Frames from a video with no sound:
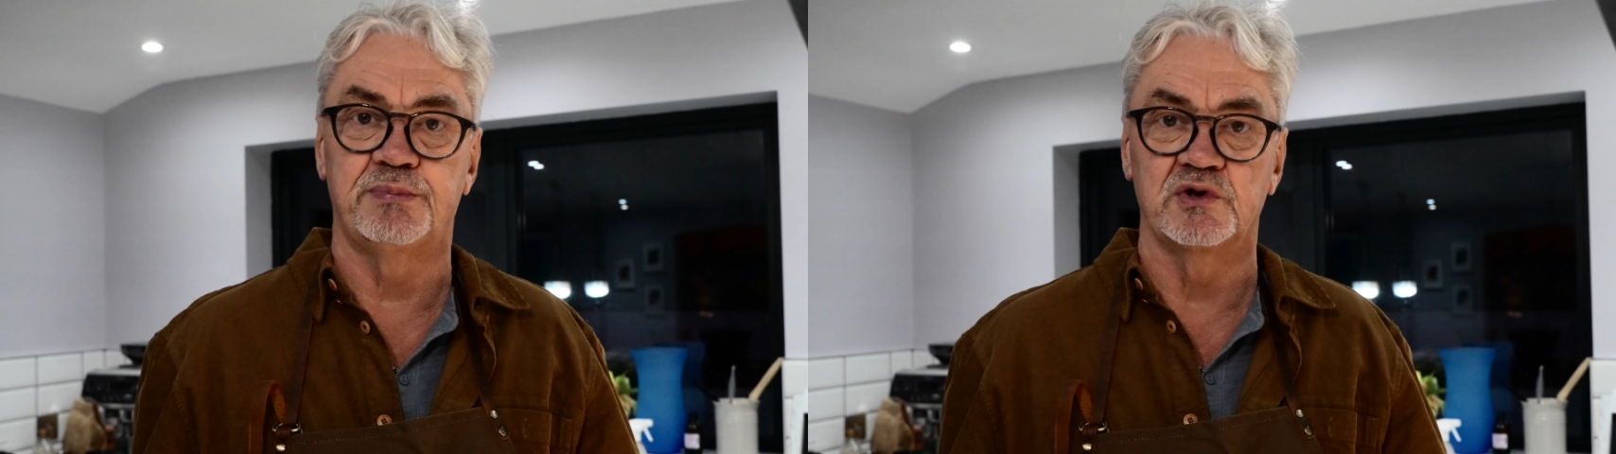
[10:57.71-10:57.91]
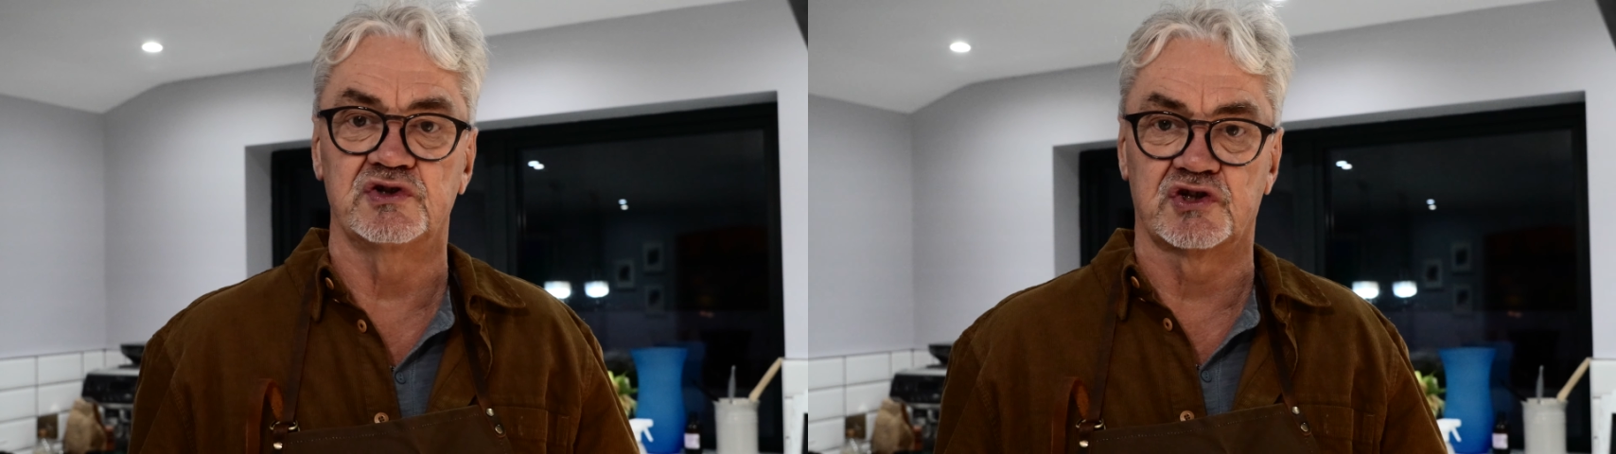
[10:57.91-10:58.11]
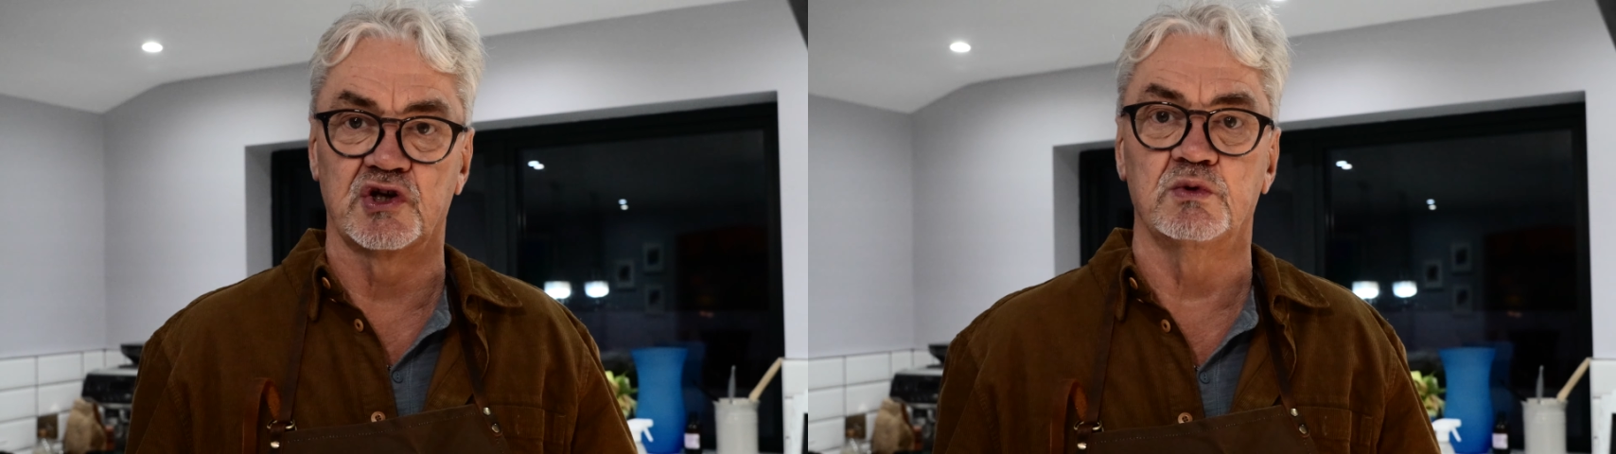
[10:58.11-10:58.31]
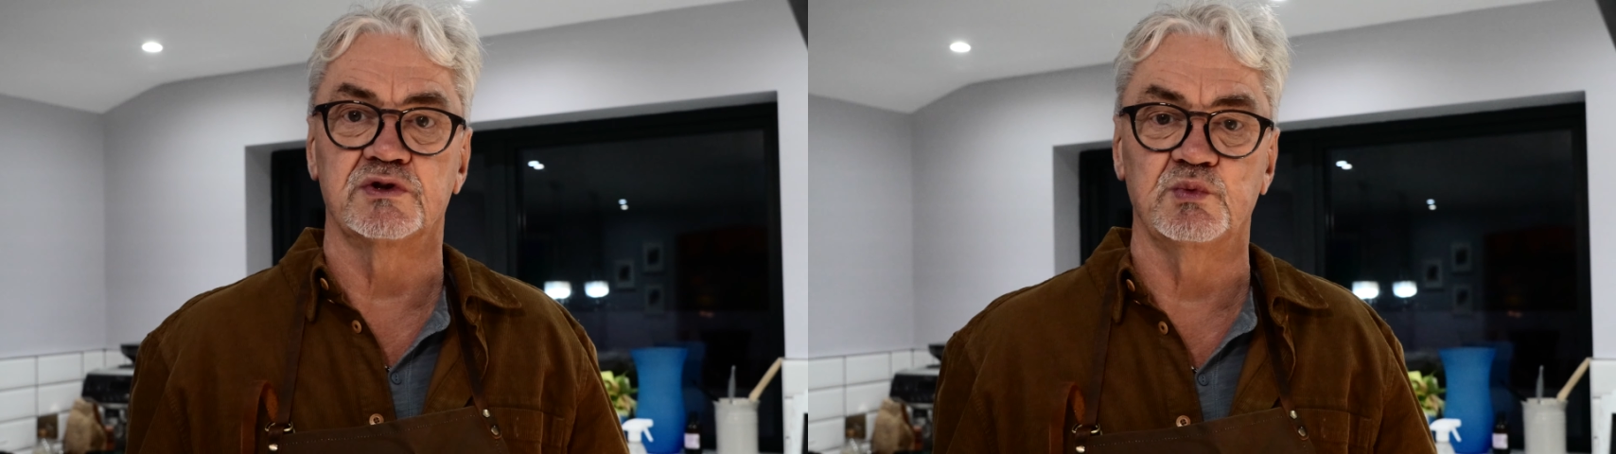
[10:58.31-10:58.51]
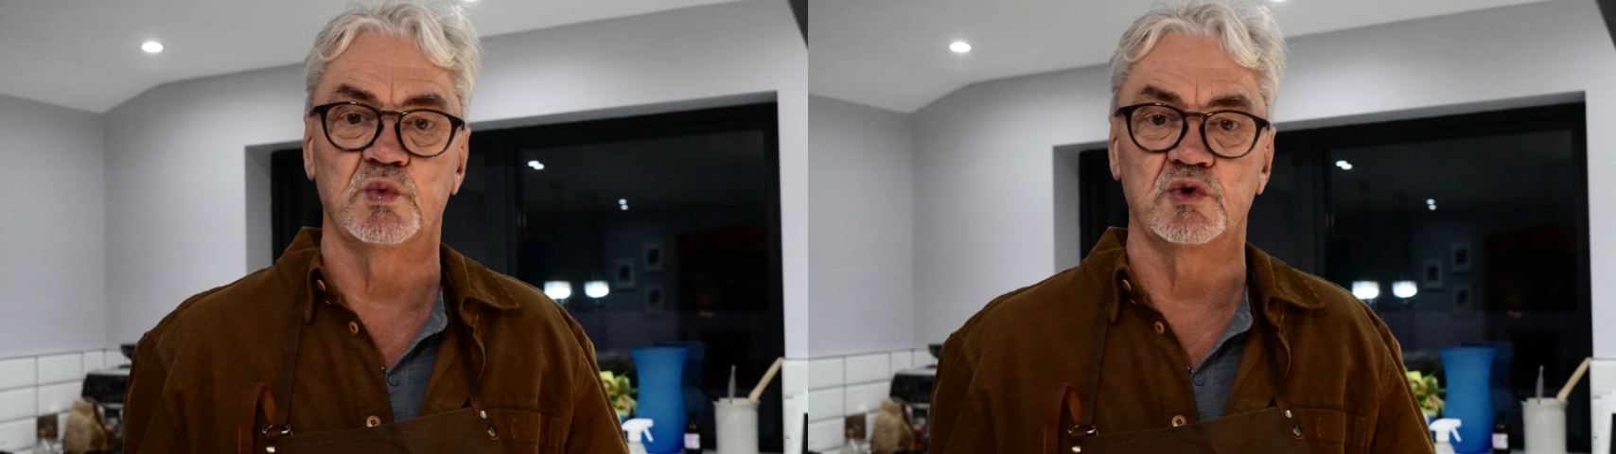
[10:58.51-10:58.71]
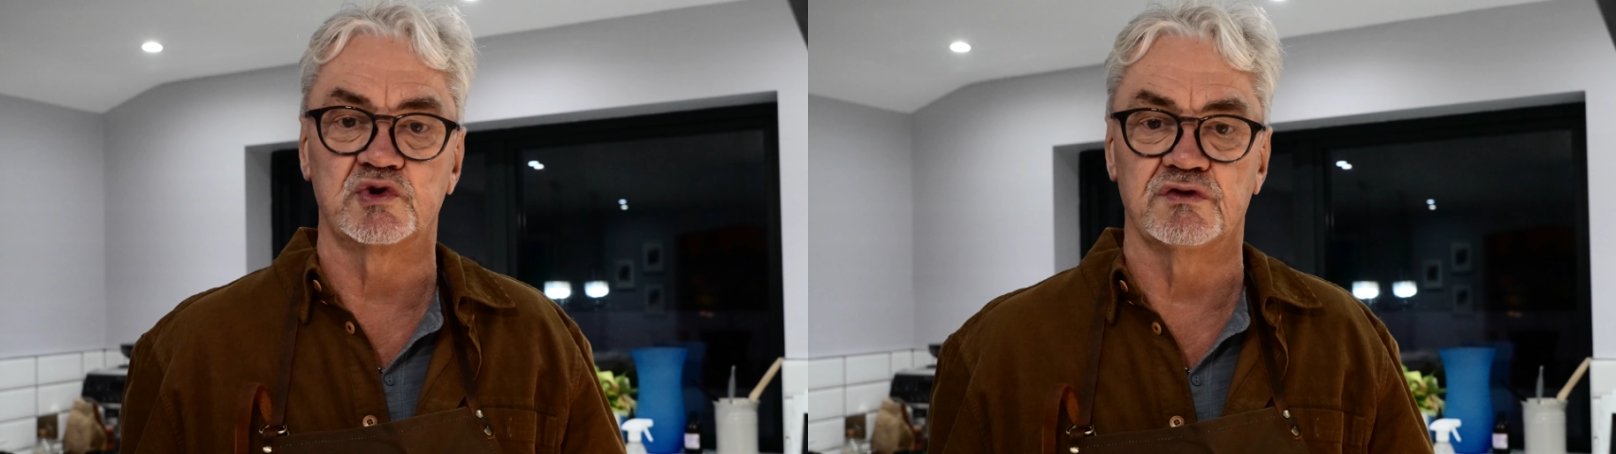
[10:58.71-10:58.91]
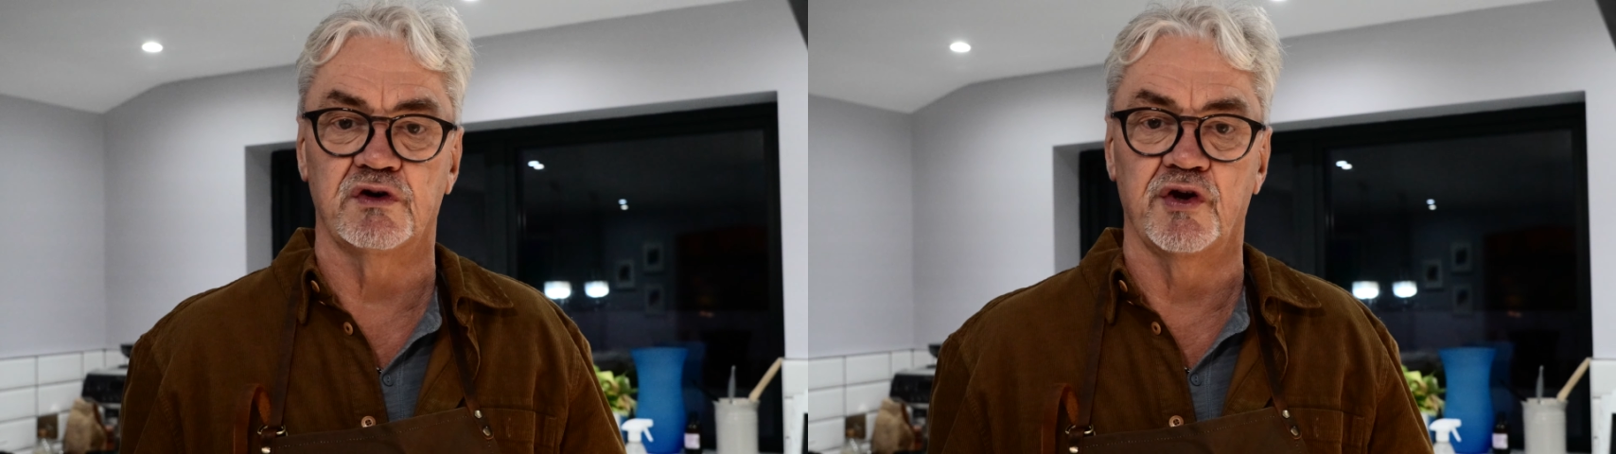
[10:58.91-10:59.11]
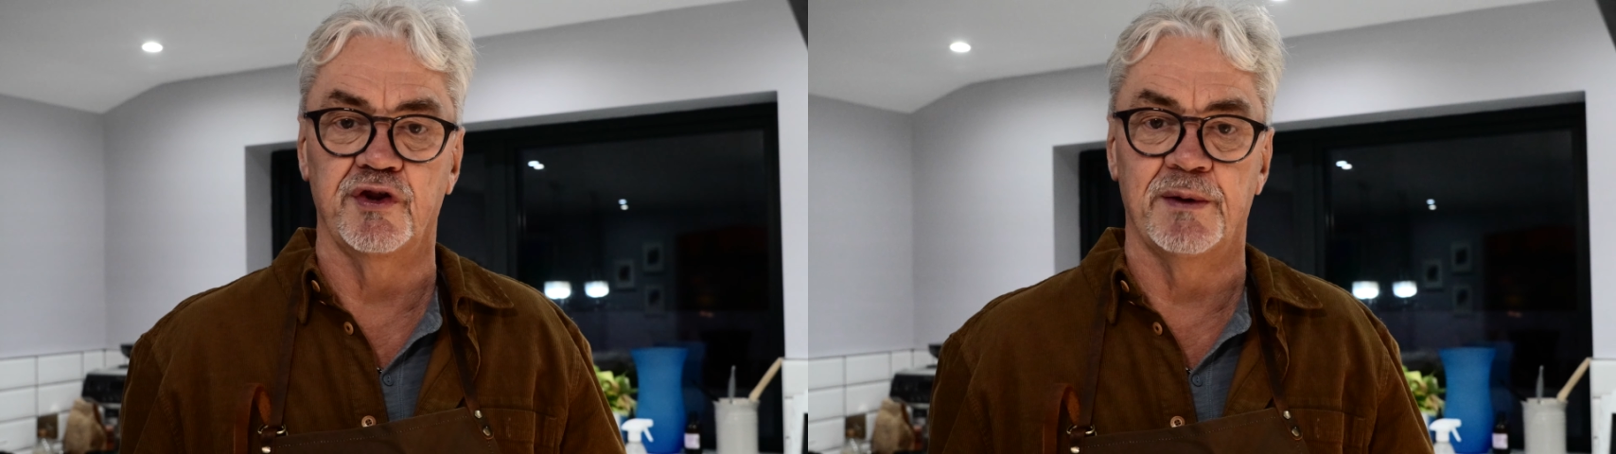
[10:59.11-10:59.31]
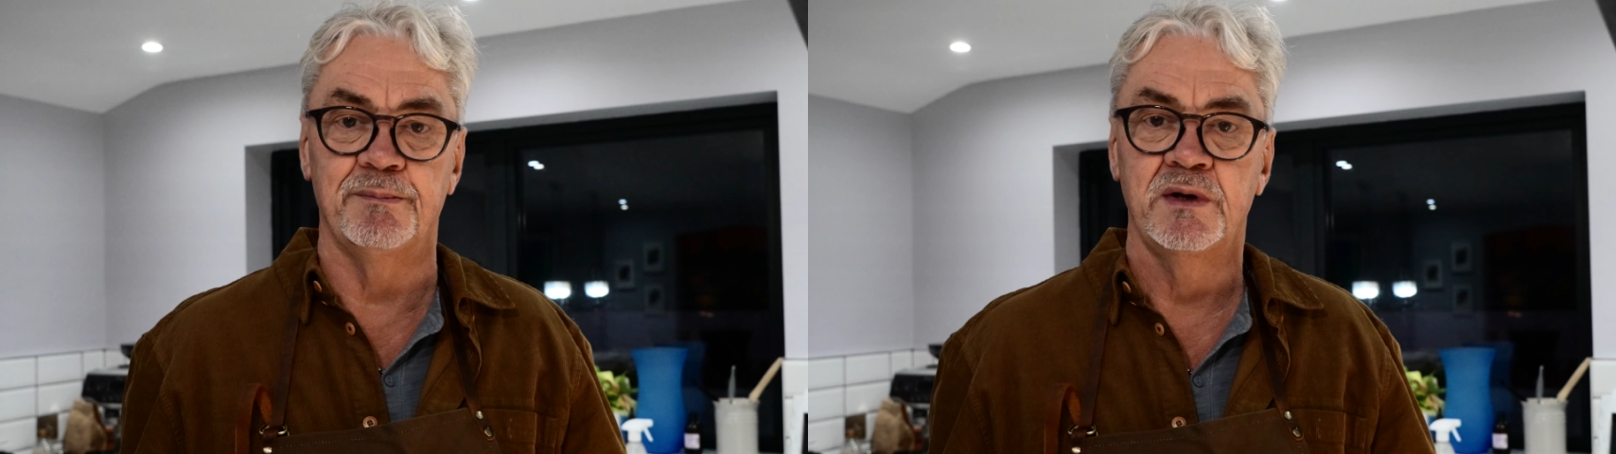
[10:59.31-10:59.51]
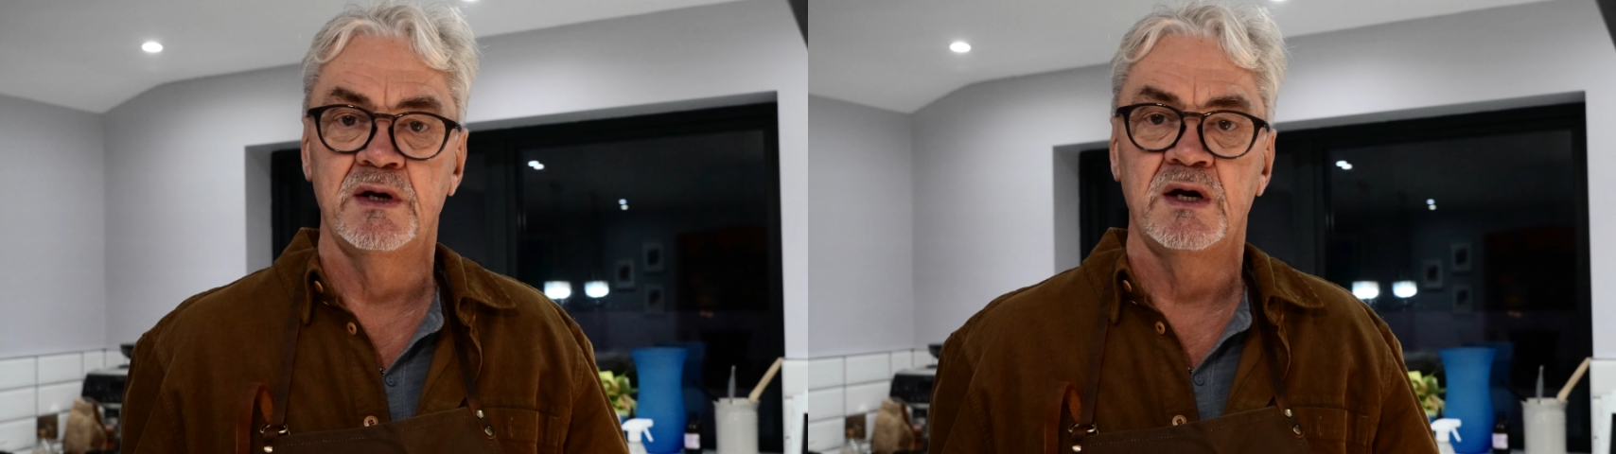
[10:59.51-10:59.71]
put scalding water on them